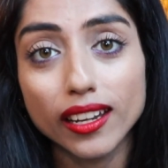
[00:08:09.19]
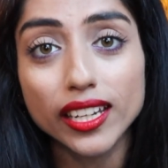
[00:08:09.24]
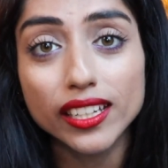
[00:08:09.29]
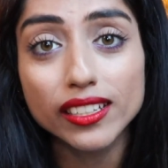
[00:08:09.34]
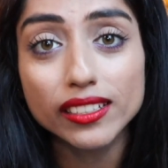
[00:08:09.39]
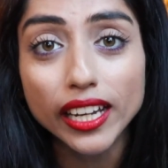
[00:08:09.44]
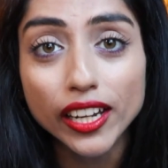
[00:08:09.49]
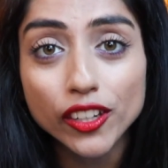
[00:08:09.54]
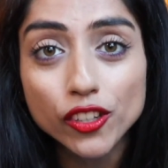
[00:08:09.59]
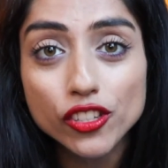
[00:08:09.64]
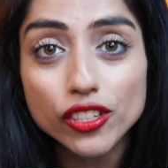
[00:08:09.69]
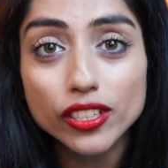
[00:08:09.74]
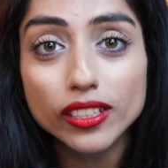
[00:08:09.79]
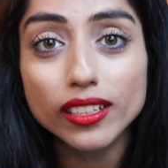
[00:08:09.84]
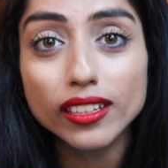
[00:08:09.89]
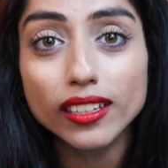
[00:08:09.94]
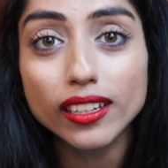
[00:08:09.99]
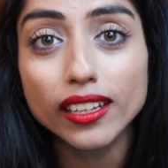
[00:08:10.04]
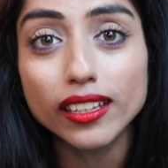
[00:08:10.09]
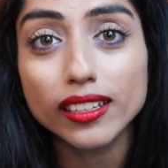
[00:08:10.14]

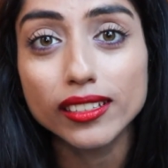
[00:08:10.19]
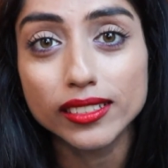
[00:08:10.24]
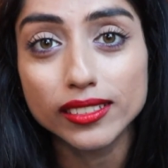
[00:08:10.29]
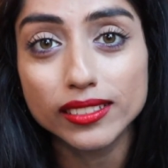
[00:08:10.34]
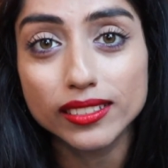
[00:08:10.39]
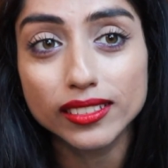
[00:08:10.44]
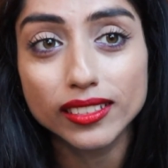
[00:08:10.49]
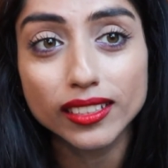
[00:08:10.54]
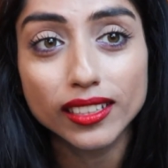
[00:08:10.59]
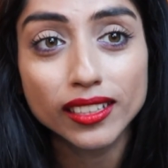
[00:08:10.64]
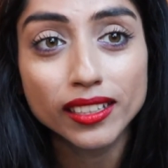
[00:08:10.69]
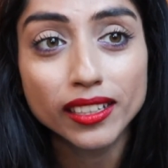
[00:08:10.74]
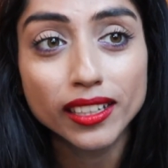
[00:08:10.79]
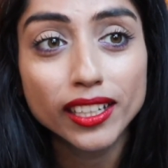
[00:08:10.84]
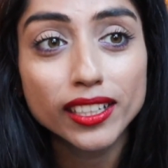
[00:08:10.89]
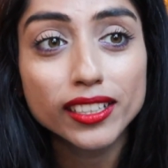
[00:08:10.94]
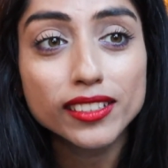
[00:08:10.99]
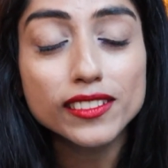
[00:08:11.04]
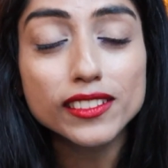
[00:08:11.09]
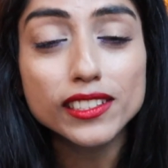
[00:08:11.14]
Intention is
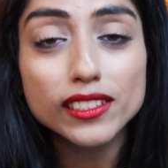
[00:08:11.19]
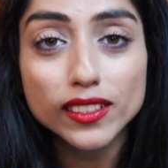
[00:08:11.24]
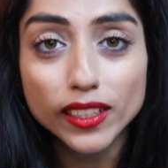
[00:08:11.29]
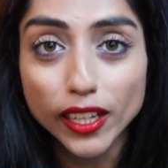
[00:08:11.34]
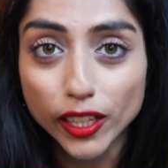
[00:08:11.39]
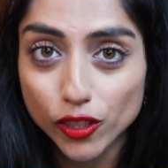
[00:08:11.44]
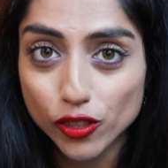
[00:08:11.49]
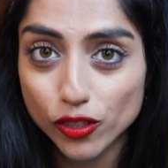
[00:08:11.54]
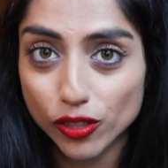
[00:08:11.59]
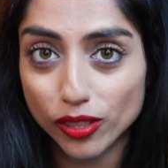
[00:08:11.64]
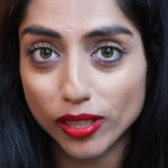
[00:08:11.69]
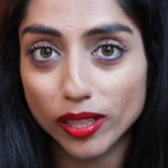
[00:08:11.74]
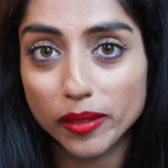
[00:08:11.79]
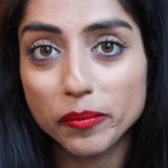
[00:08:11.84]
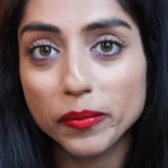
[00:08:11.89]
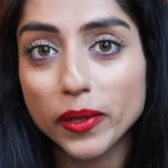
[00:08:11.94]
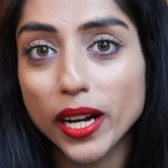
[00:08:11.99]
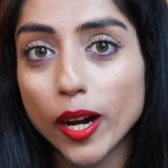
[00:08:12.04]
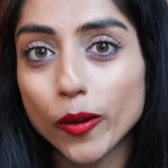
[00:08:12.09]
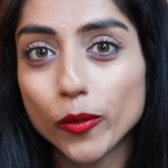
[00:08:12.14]
such a
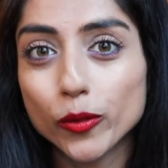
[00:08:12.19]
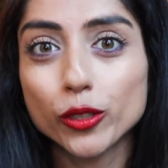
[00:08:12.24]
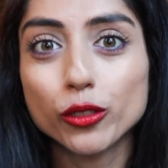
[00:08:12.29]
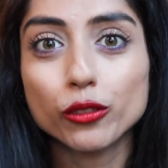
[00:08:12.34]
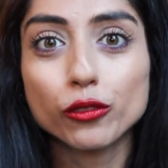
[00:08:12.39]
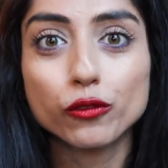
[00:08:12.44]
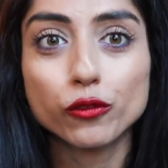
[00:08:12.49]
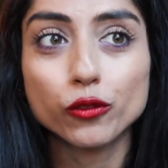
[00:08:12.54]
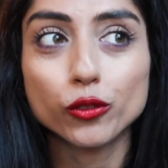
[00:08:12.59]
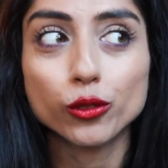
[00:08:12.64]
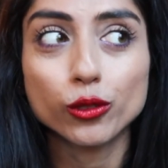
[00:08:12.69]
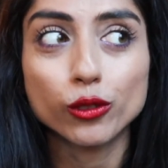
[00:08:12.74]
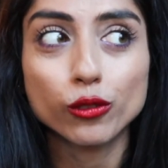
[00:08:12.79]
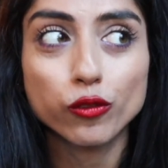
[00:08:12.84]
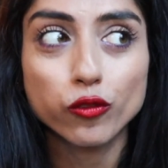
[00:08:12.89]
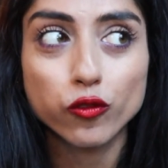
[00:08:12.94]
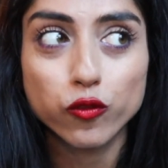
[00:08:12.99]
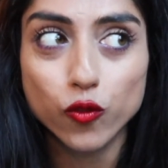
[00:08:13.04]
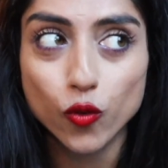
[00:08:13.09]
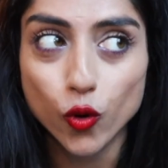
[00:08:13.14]
powerful
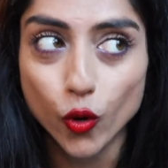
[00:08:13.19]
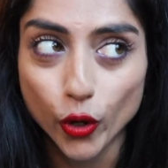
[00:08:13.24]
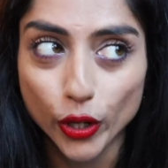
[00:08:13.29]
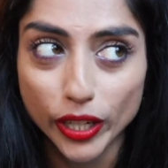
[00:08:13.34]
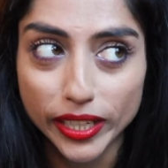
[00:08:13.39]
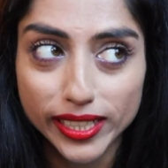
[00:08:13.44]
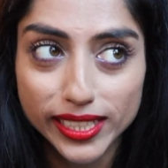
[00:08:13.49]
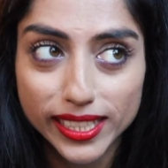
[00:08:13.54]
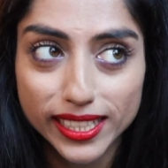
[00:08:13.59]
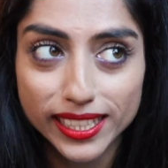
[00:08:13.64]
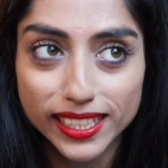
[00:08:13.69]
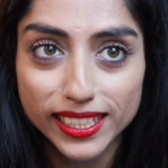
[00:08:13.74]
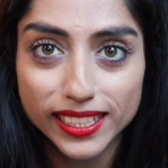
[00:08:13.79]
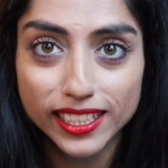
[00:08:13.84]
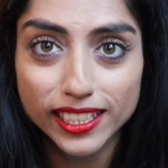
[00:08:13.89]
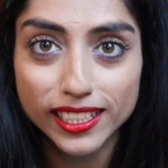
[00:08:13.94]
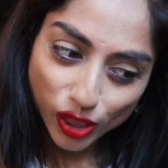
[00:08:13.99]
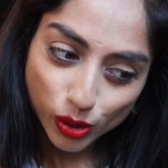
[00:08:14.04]
force.